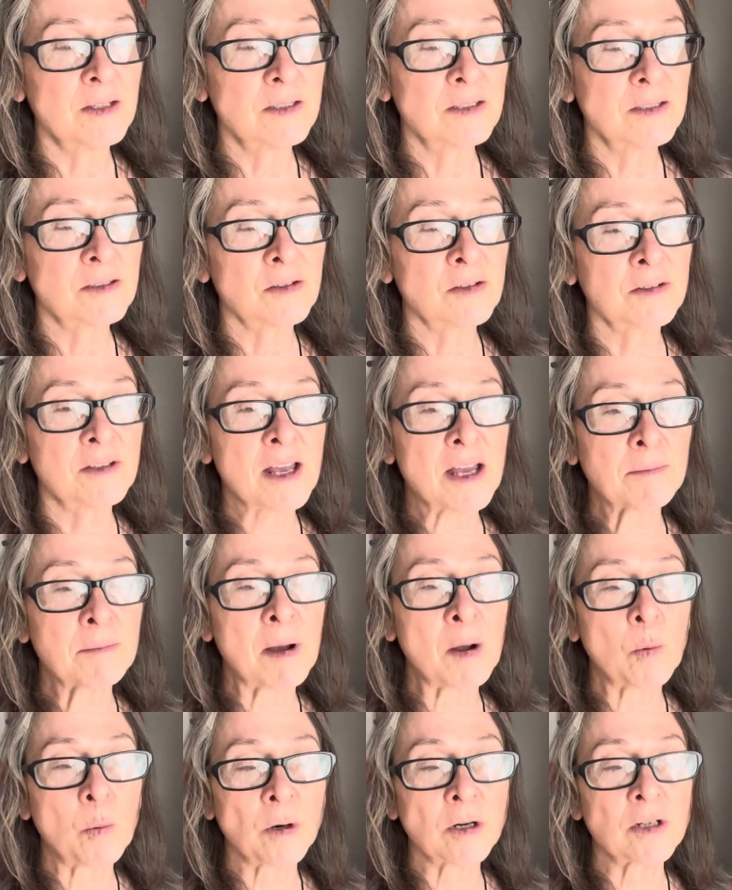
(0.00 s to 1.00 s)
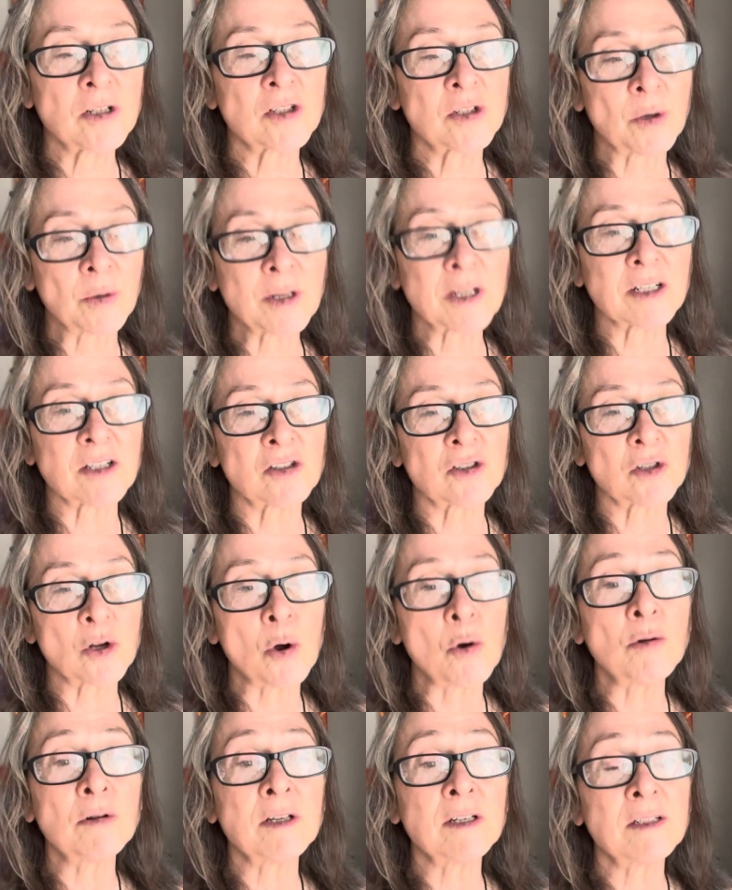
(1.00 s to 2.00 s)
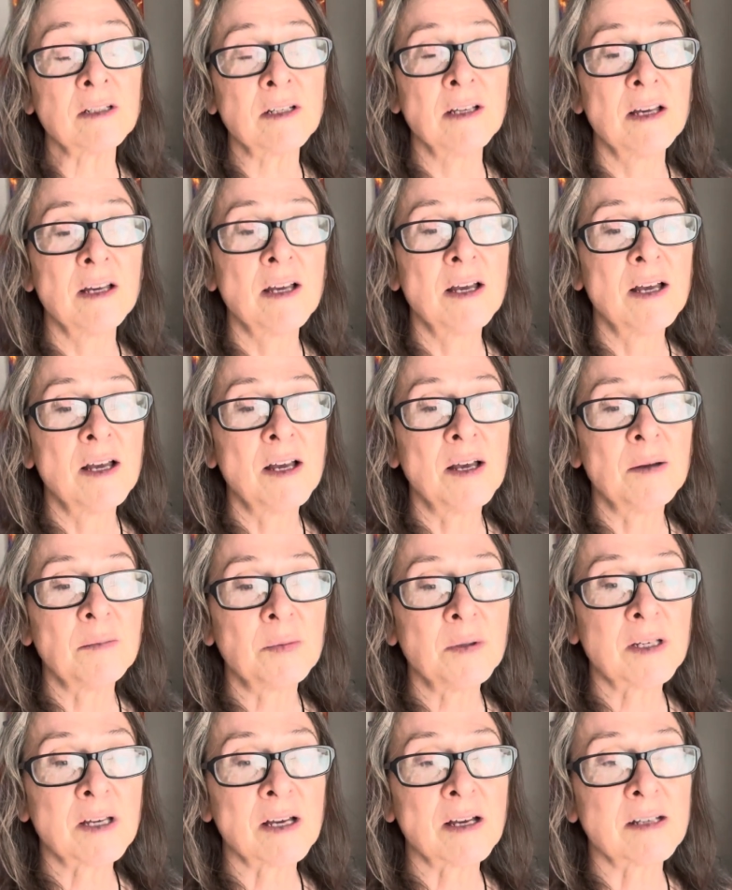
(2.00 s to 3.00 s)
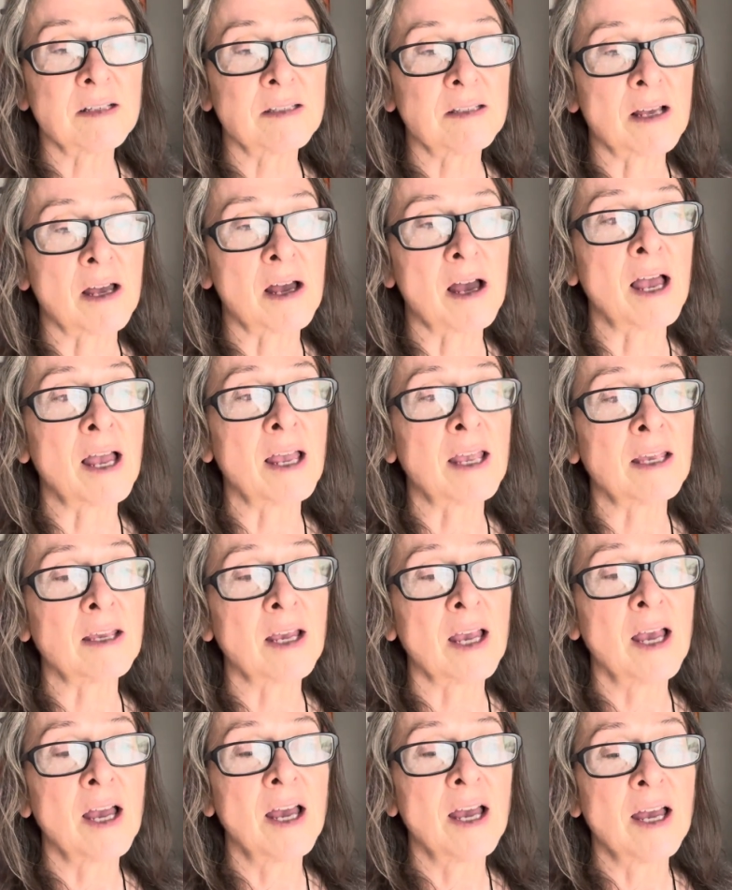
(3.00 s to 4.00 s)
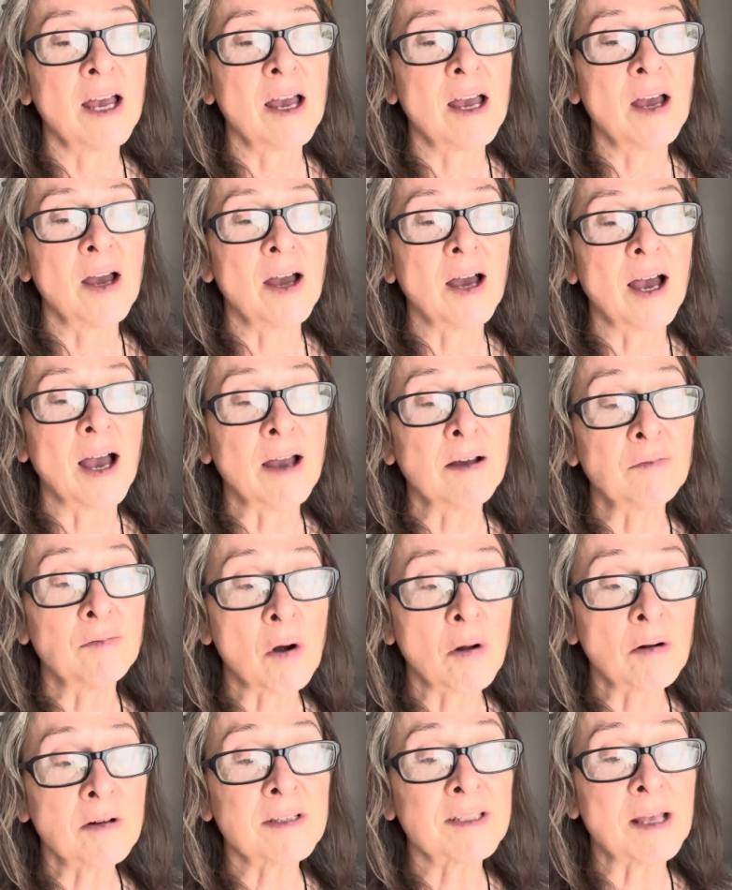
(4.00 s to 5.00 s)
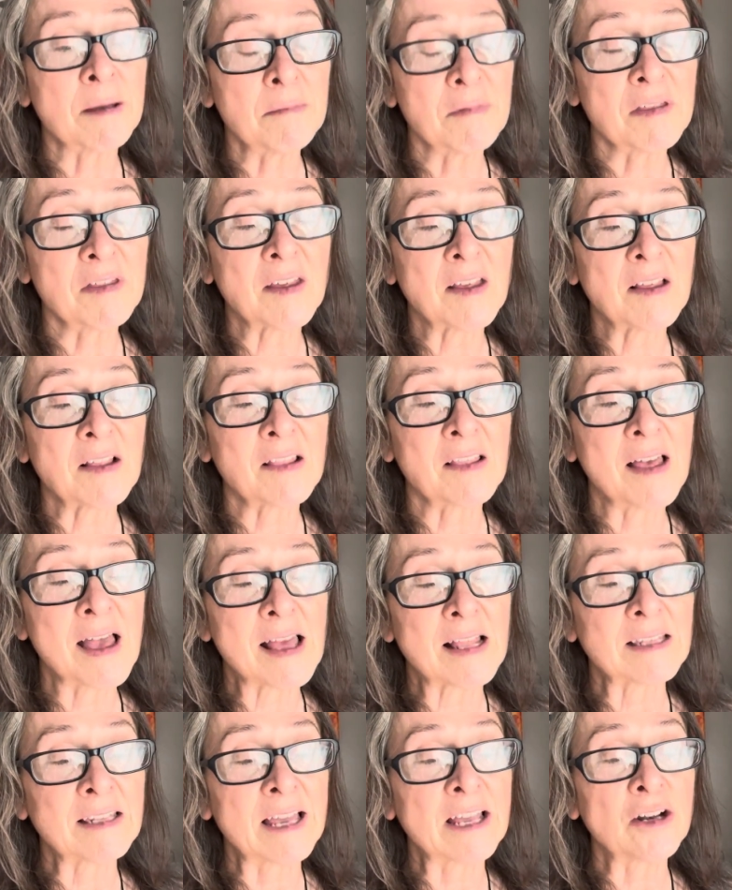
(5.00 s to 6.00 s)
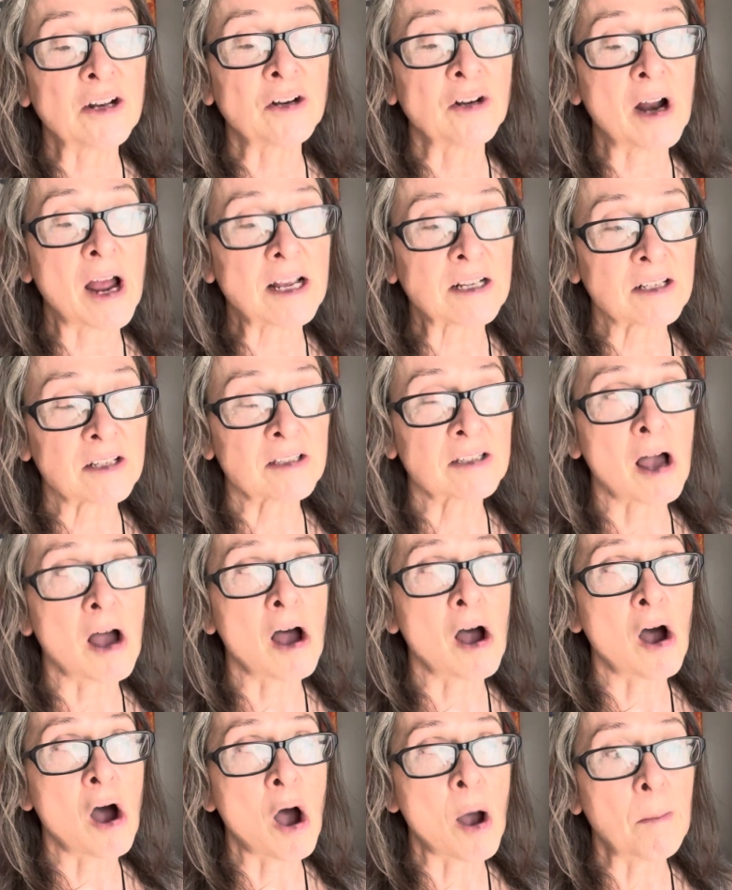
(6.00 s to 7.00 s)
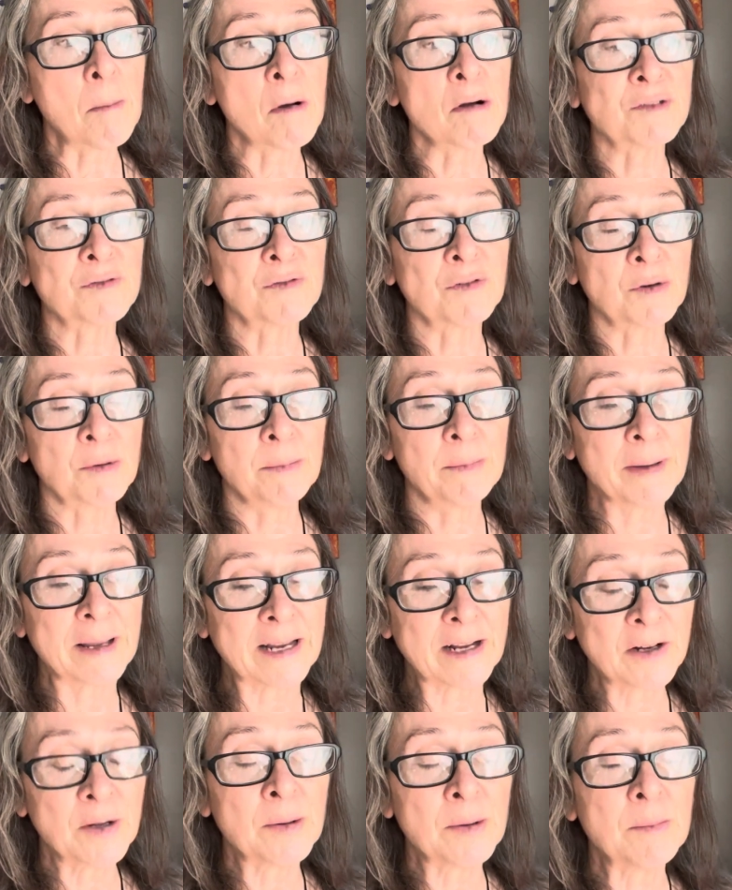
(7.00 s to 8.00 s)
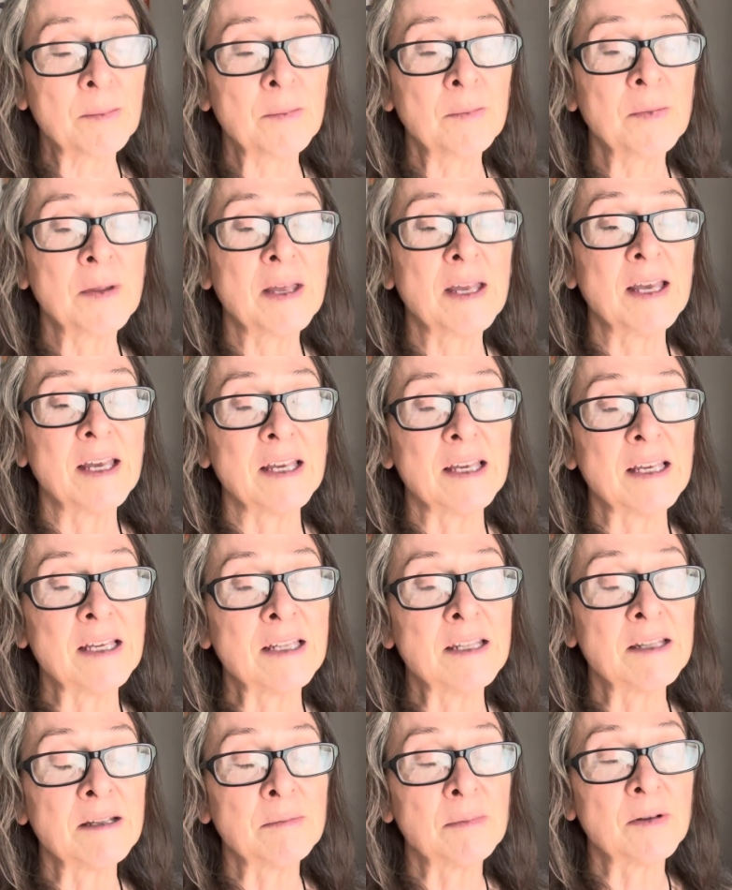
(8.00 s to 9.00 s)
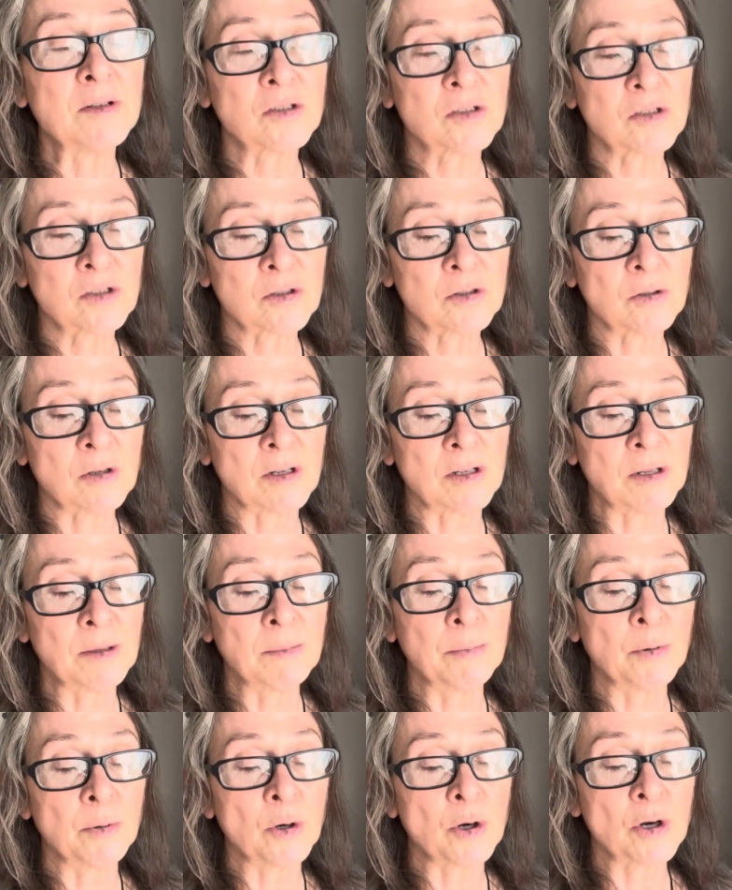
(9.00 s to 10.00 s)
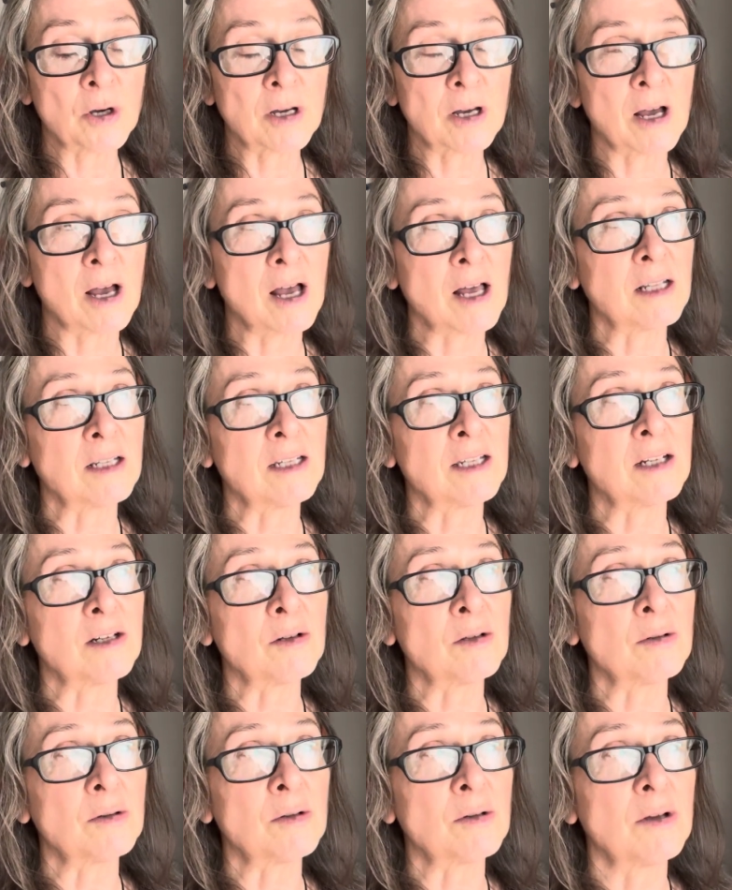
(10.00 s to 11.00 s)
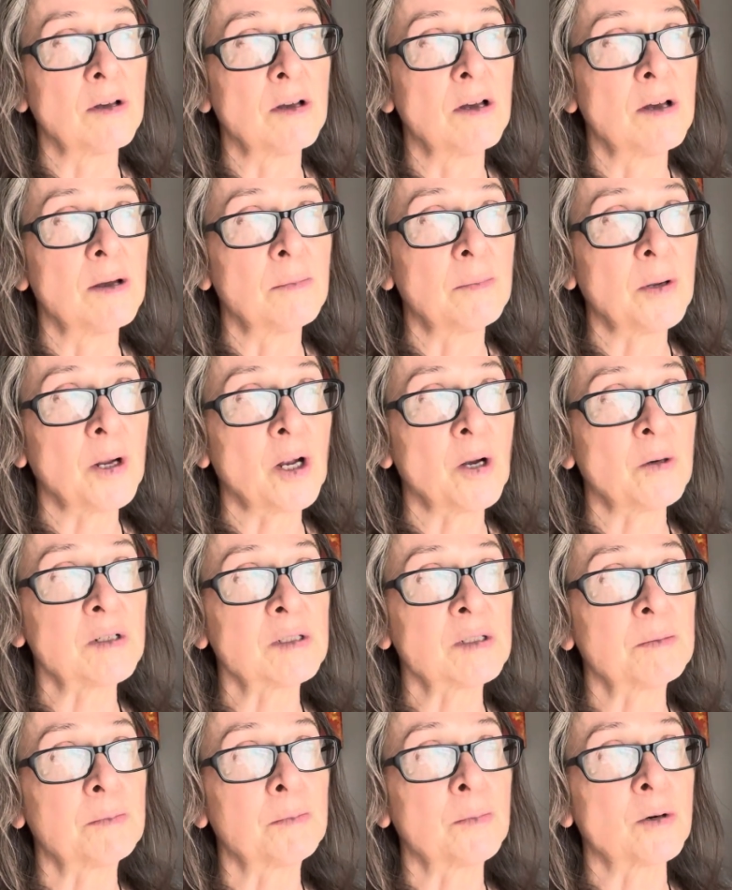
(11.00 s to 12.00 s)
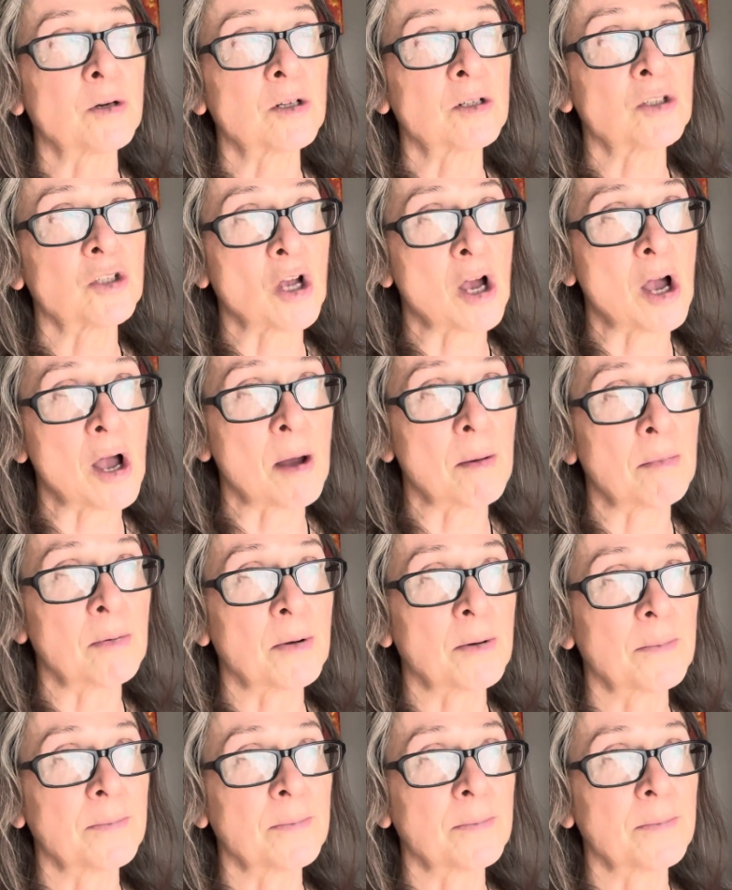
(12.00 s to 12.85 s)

So that my words don't get stolen, because I wrote something that later I saw almost verbatim in the book, Little Paris Bookshop,